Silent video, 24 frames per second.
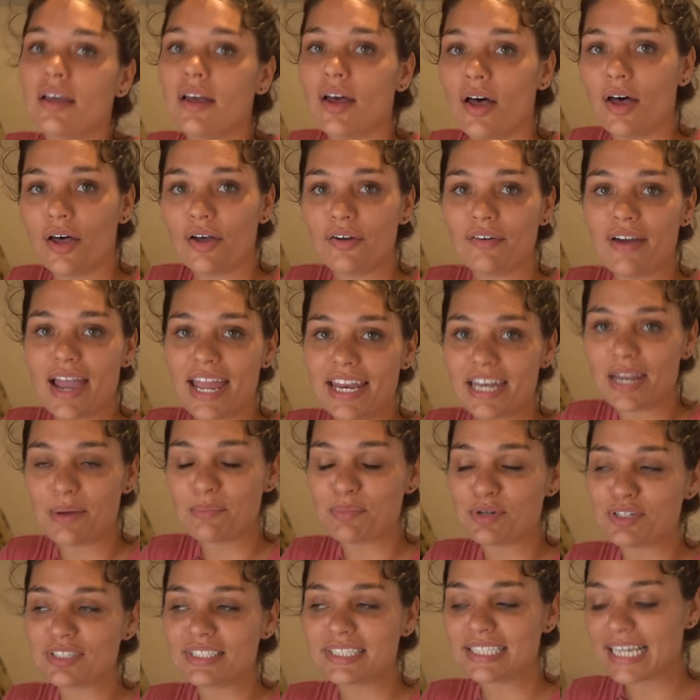All right,
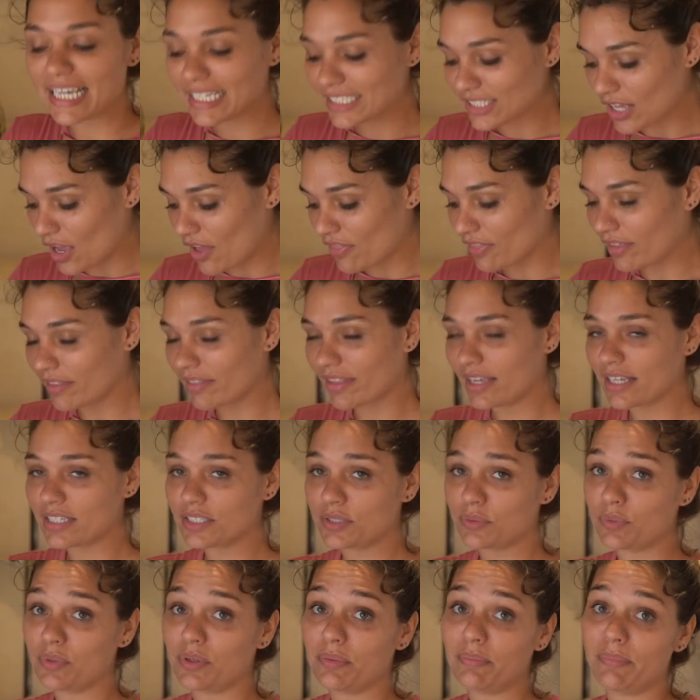number 6 on the list
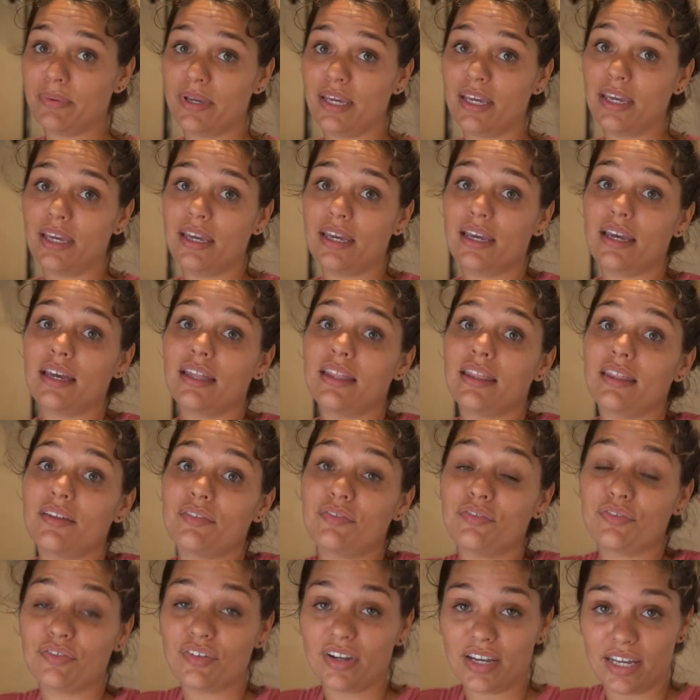would be the
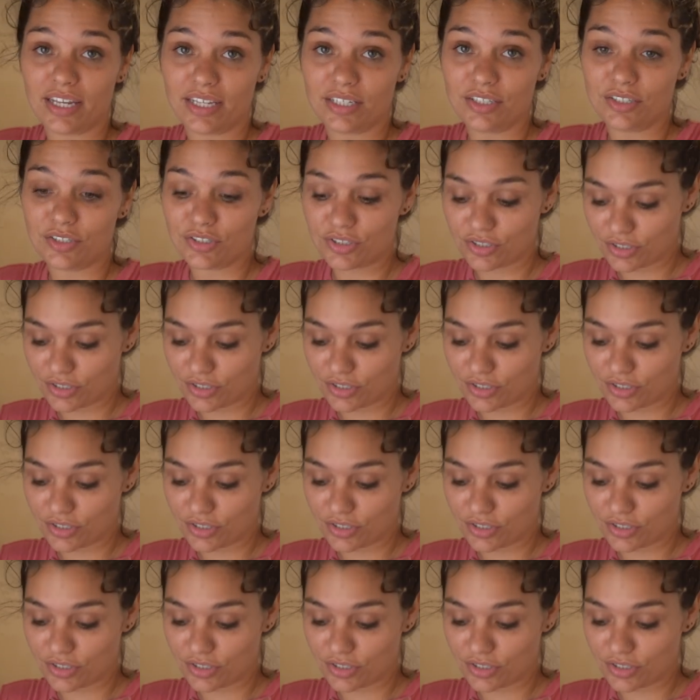fridge.